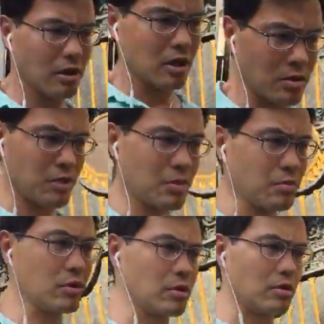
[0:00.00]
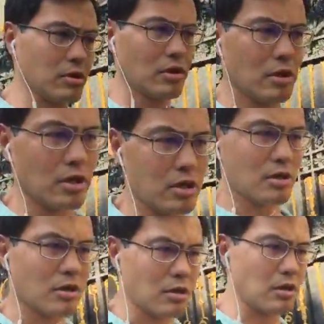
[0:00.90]
and people
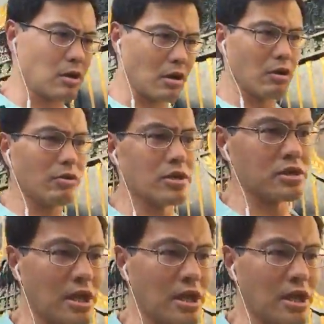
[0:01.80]
are always